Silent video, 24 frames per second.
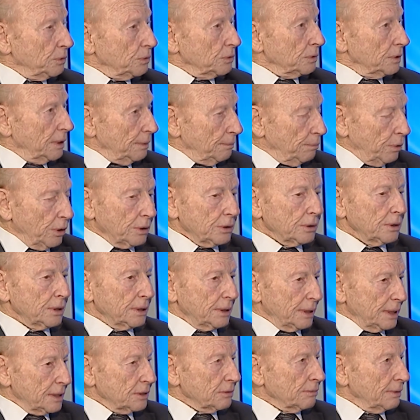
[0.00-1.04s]
They
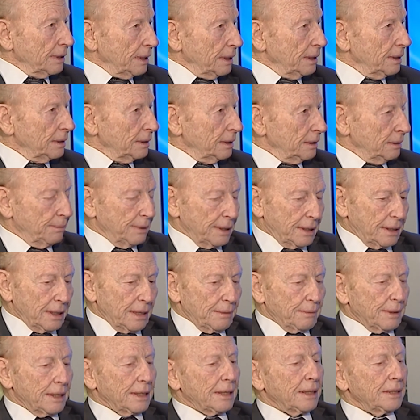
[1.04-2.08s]
boycotted Israel, and it
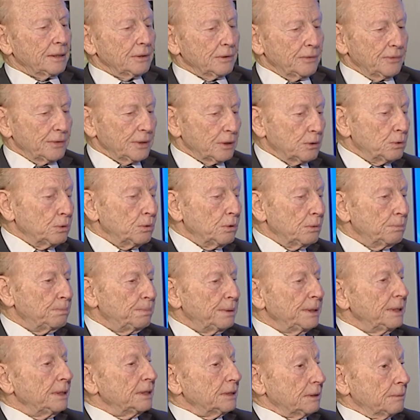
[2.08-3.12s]
became a kind of a cool
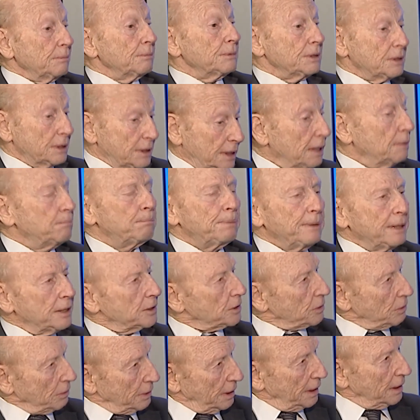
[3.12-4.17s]
peace, still
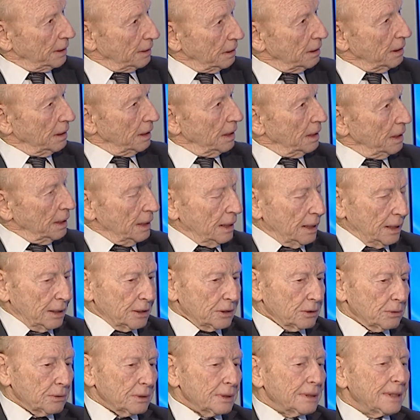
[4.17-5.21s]
peace, okay.
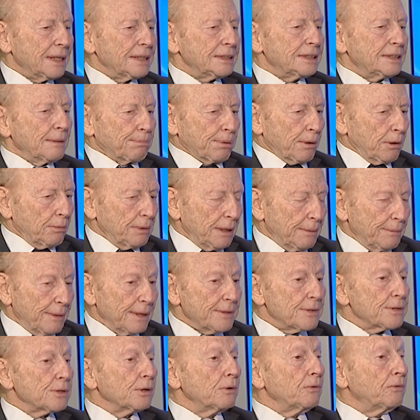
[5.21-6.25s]
So that's the problem. And
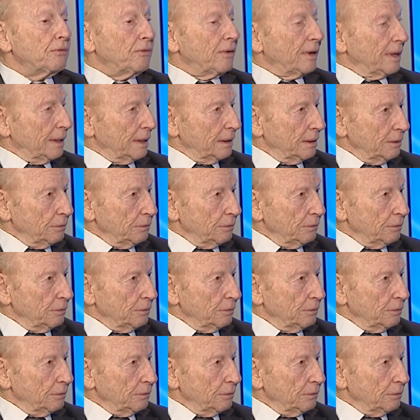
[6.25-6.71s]
so far,